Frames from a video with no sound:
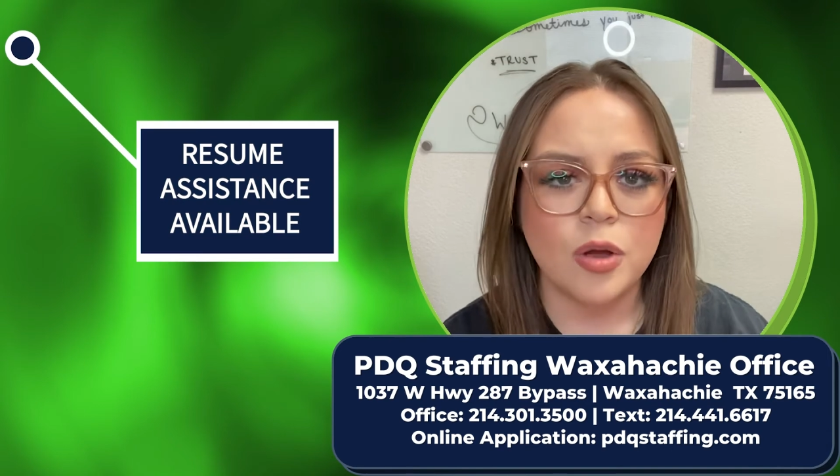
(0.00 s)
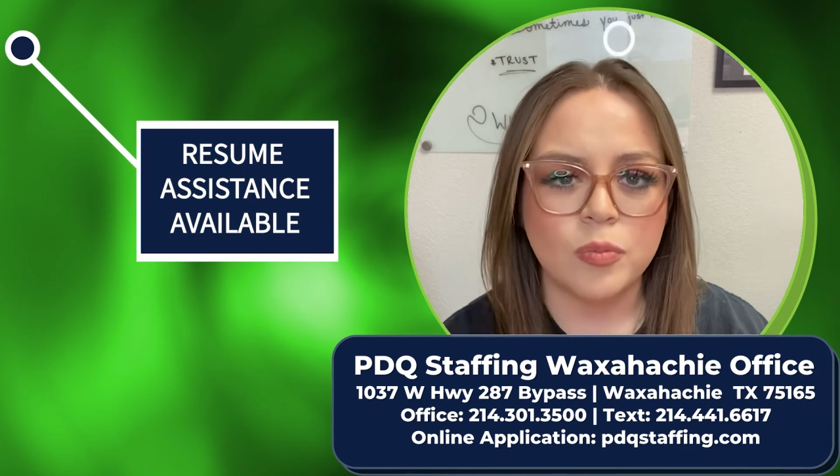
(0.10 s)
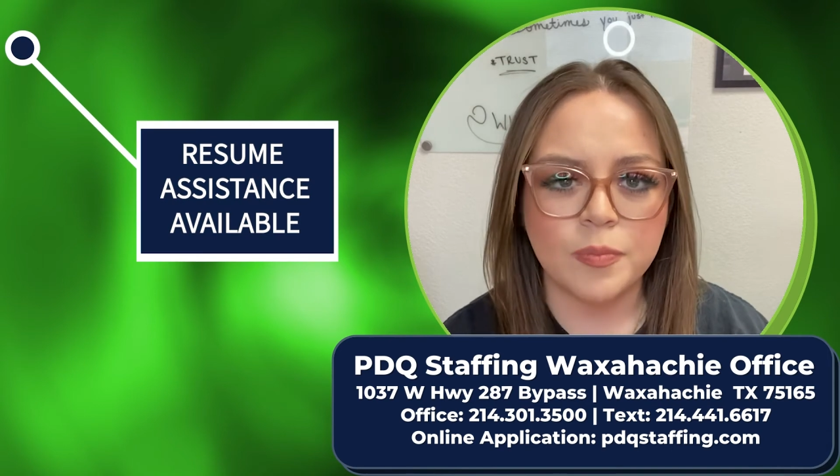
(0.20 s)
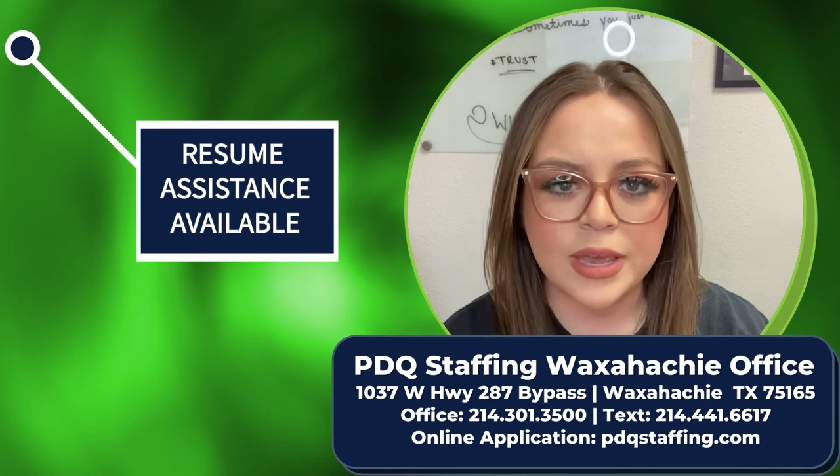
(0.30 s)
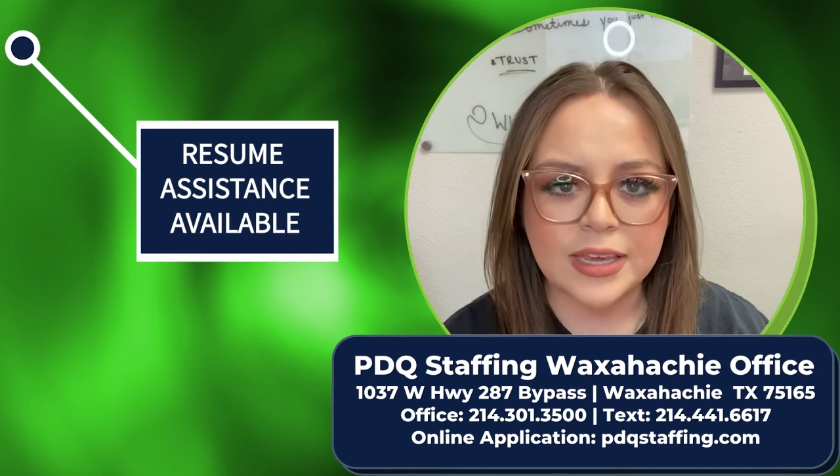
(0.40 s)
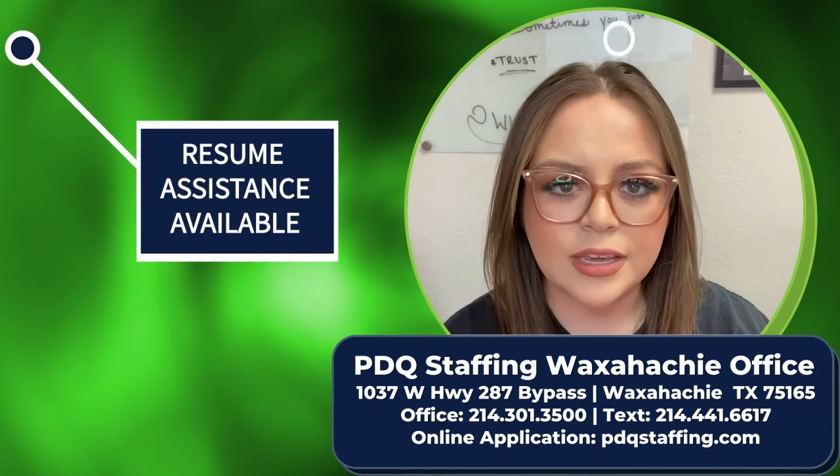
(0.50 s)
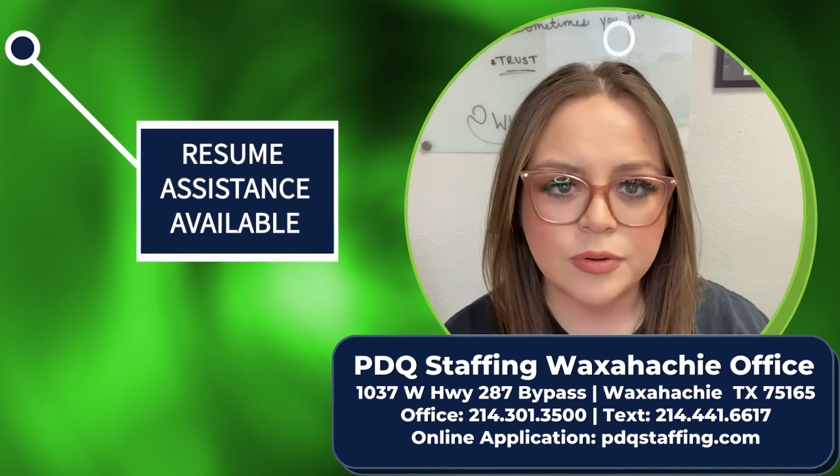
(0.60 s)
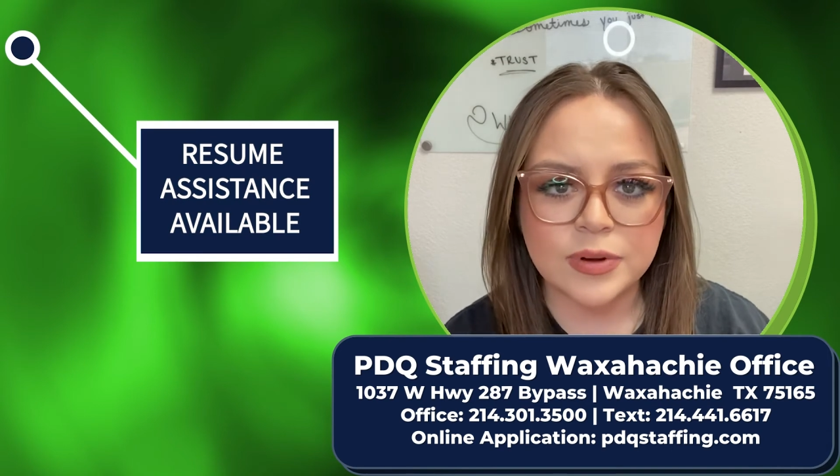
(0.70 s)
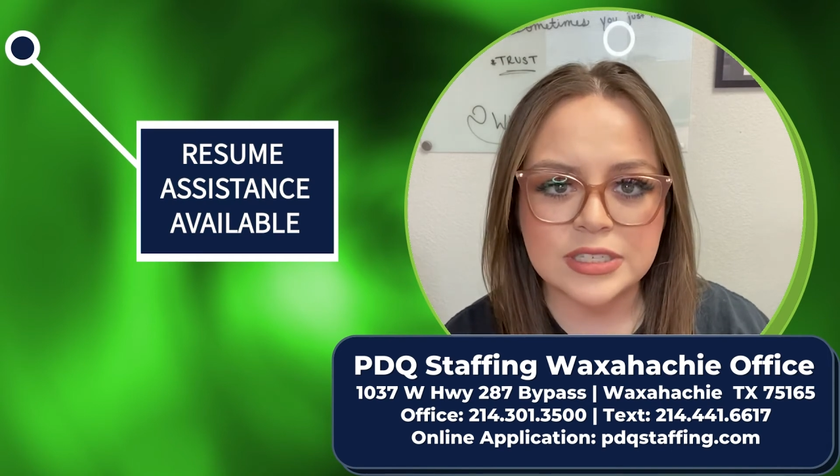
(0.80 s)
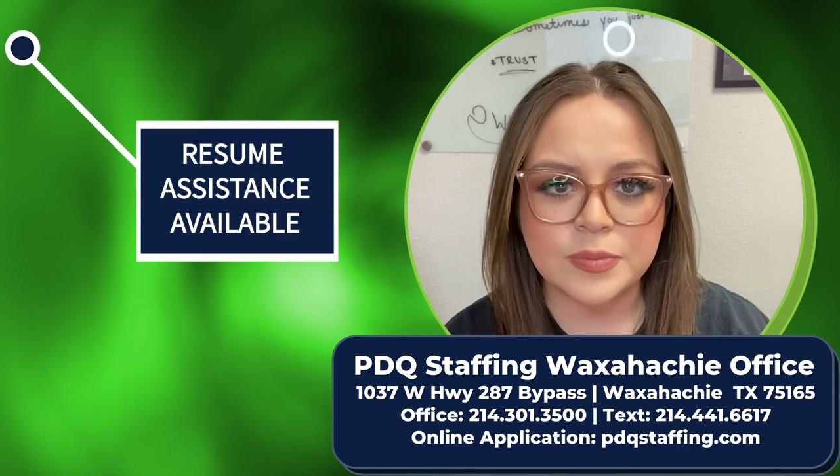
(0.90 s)
making a
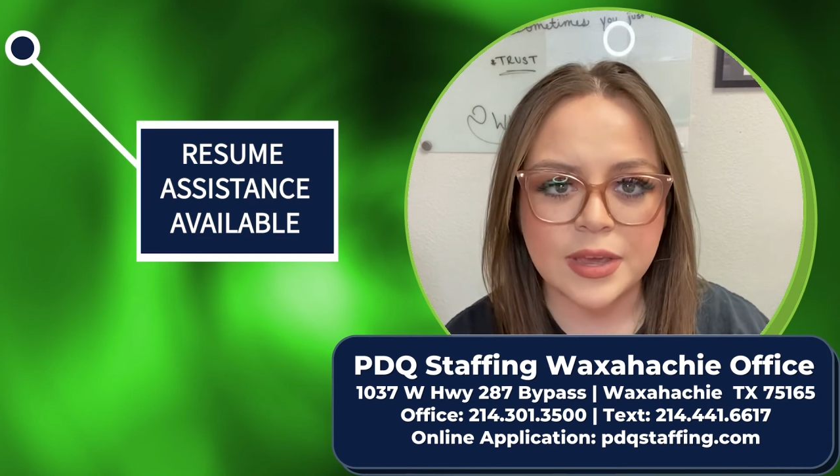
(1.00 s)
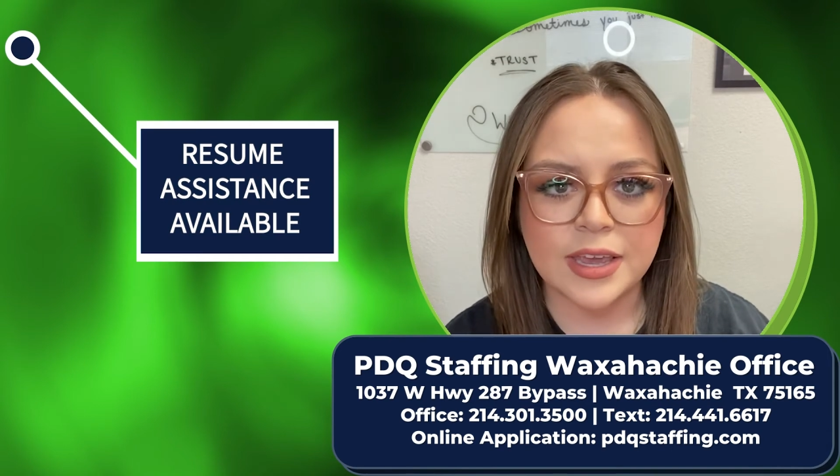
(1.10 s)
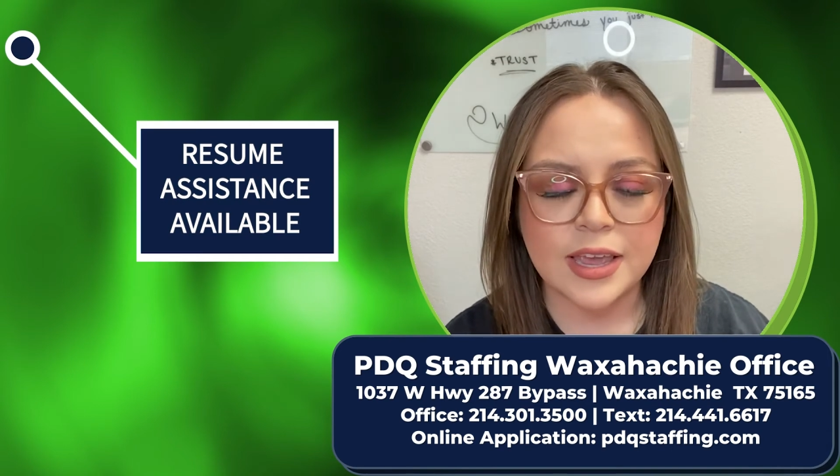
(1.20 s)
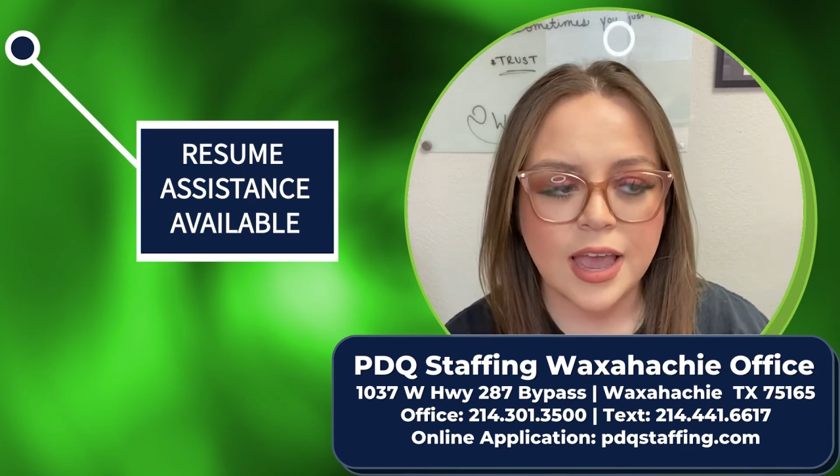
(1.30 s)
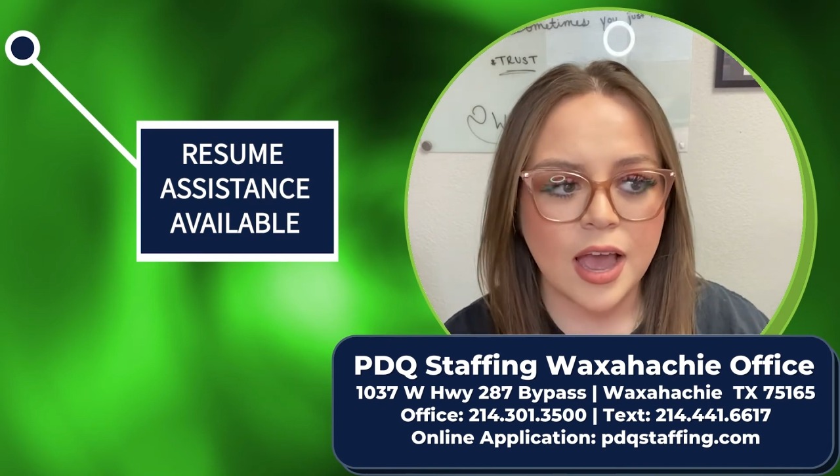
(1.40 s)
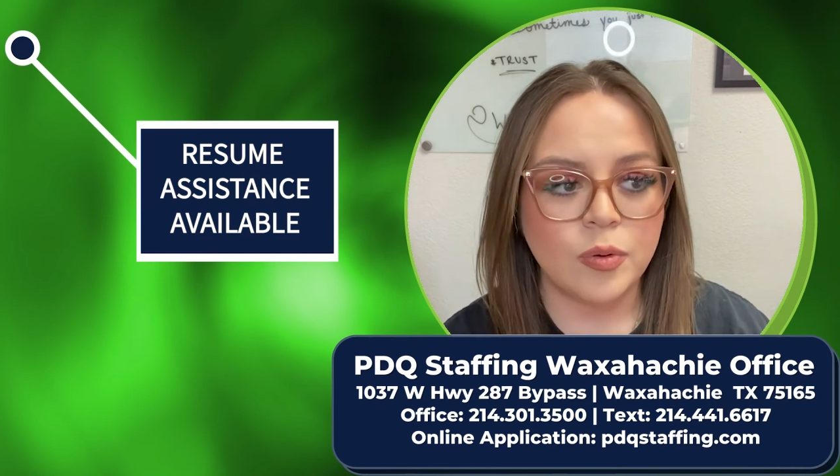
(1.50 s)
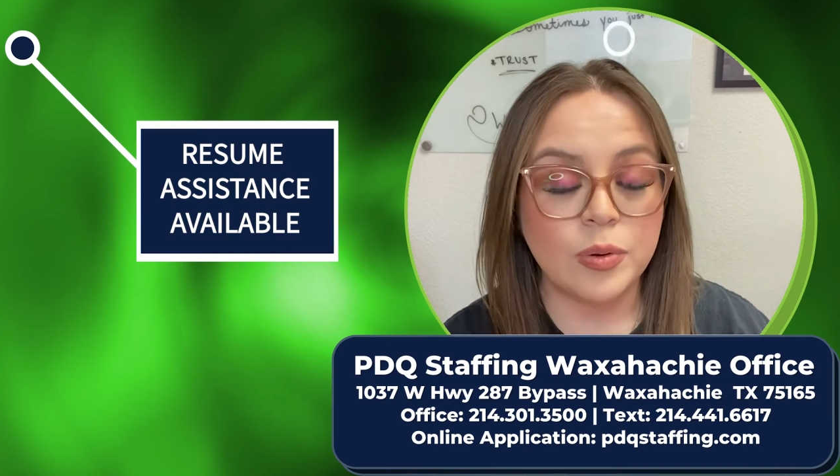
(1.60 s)
resume, we